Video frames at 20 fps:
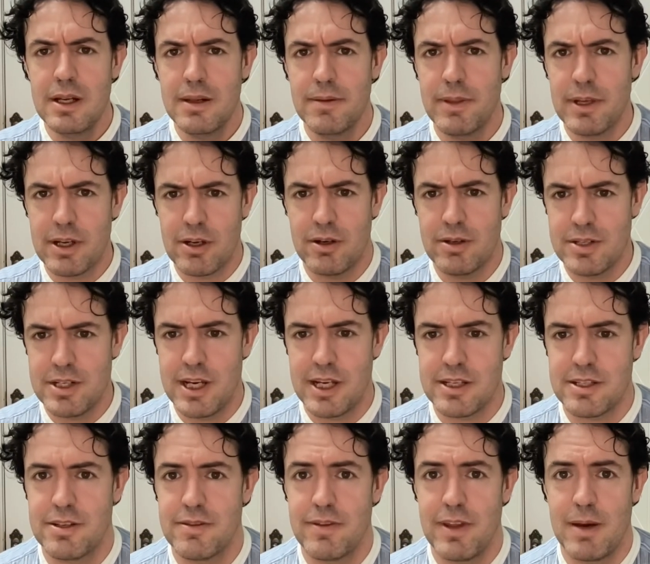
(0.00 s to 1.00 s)
the
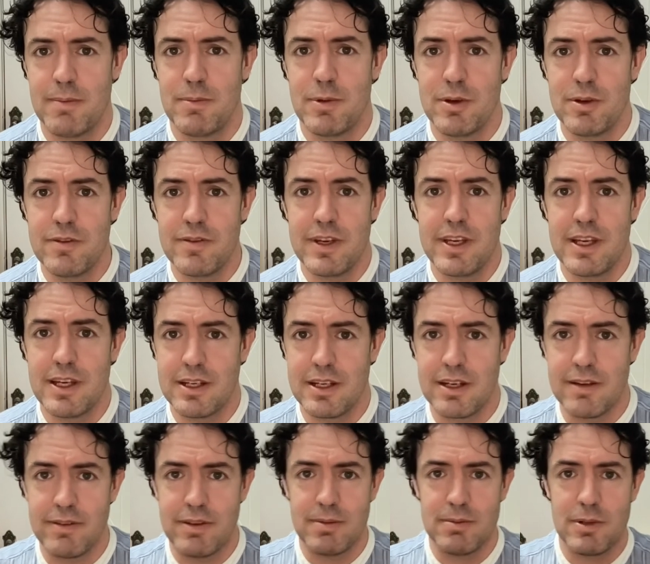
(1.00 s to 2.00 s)
context of that movie, and
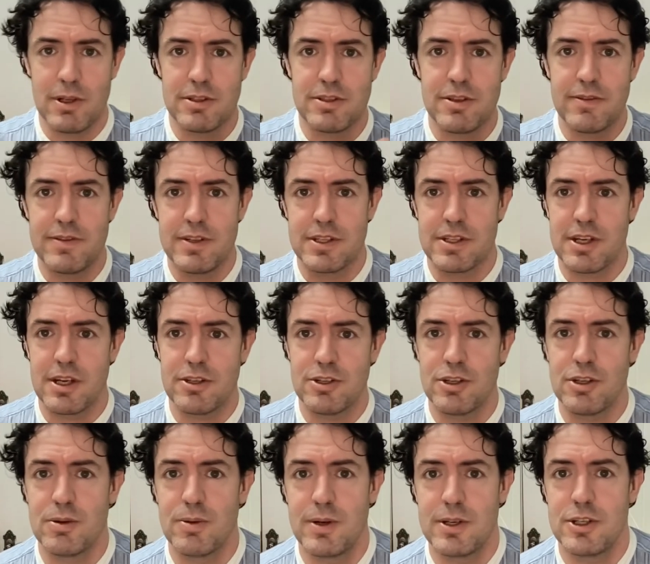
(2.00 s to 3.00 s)
give them lots of
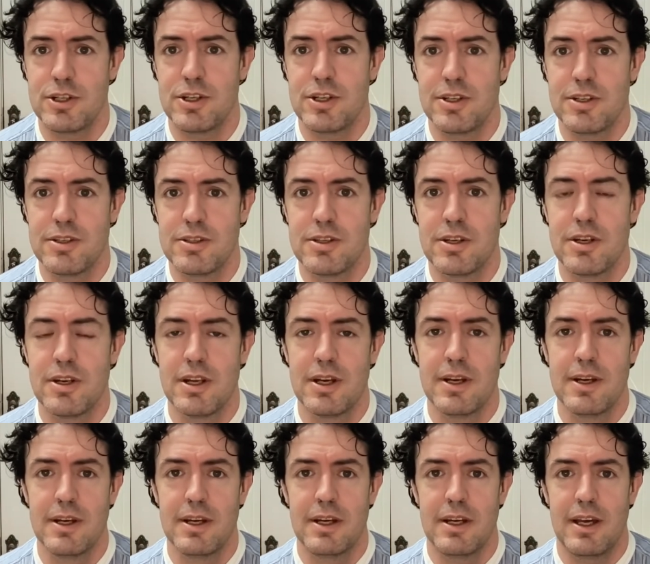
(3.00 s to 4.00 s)
discussion questions and
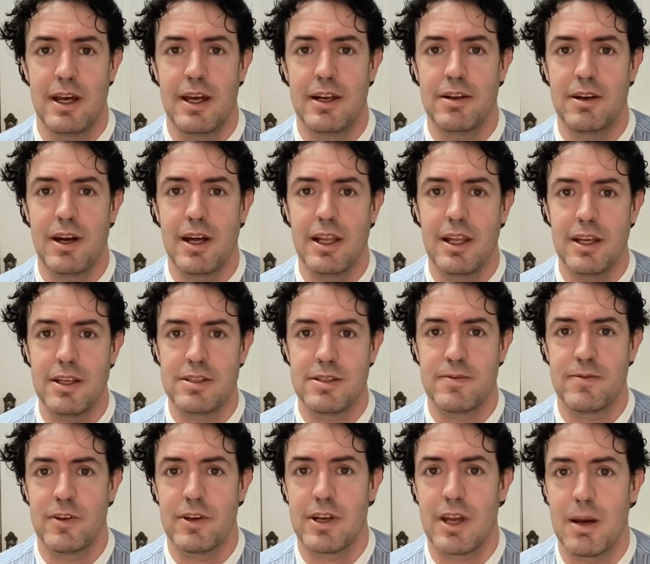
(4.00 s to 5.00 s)
highlight
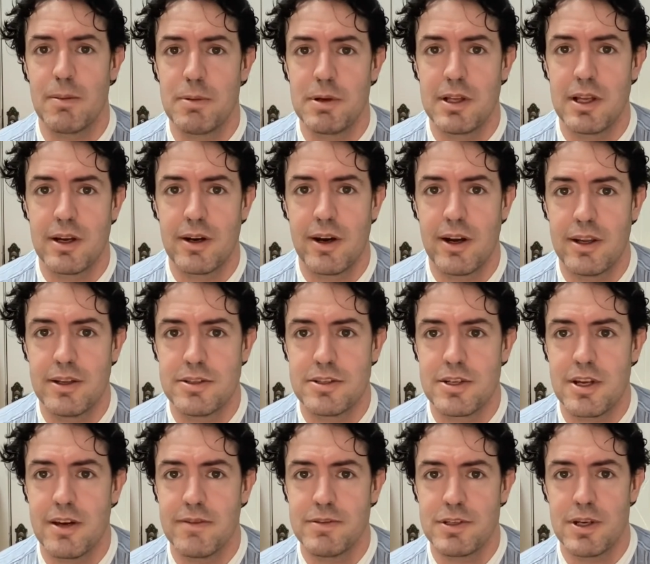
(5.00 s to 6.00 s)
some vocabulary and
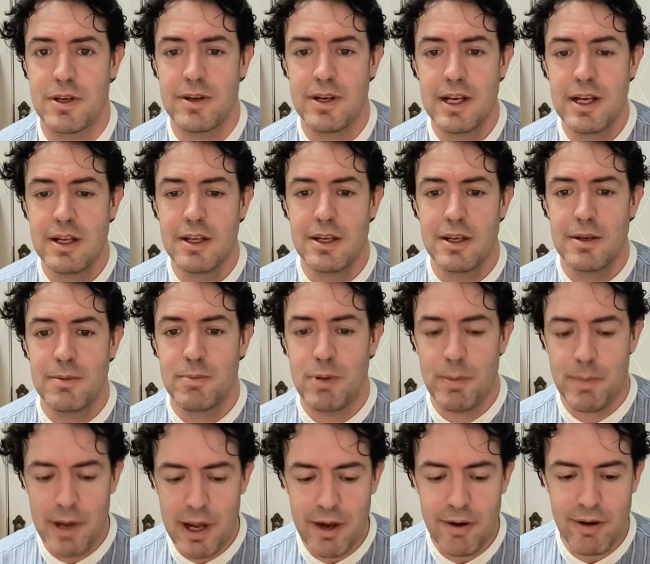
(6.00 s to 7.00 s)
stuff. So
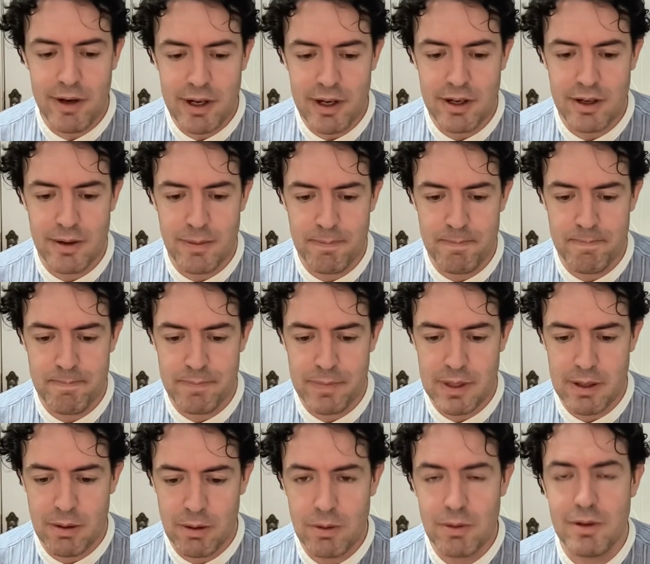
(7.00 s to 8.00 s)
preparing
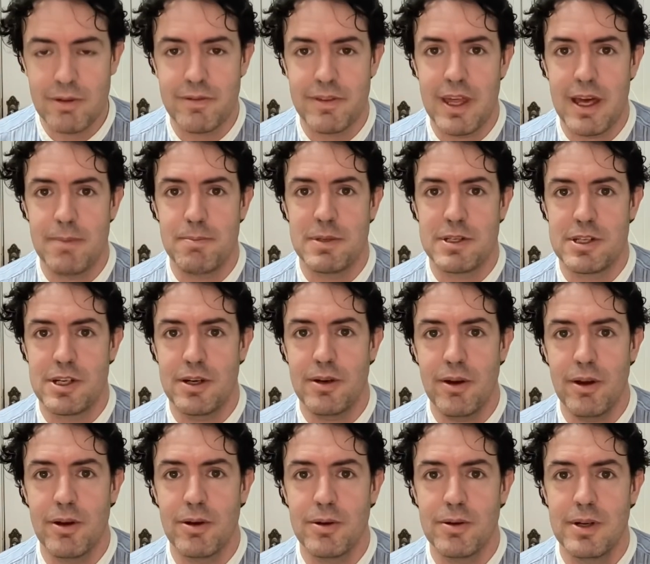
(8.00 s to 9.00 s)
all of that
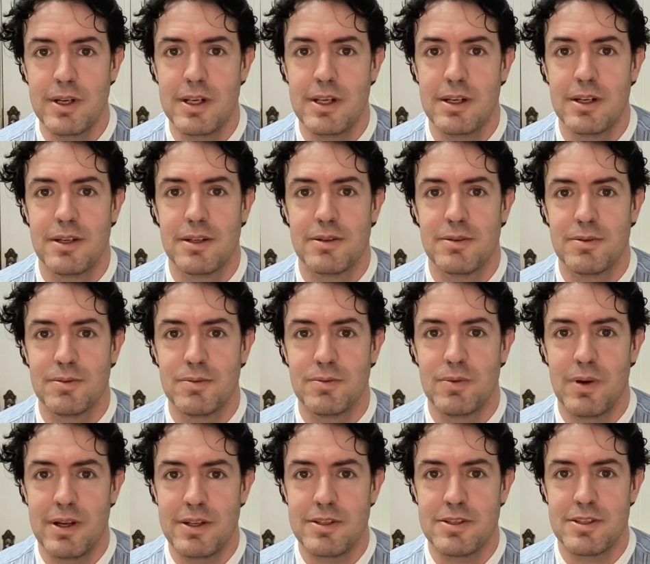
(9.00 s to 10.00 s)
material,
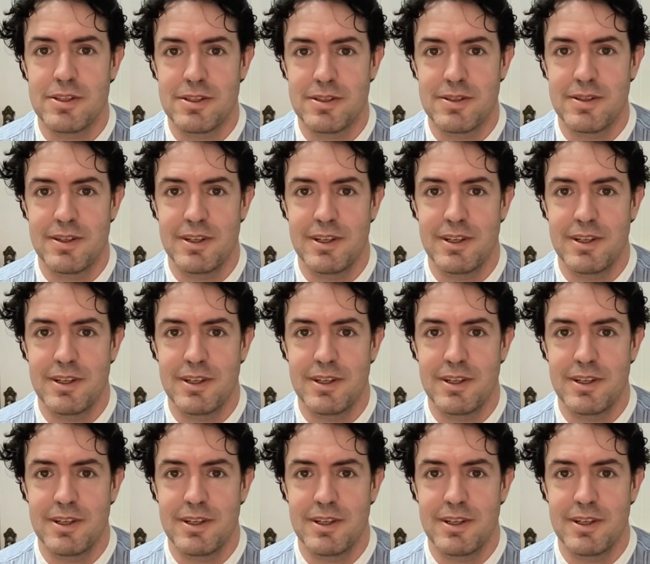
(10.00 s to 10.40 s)
this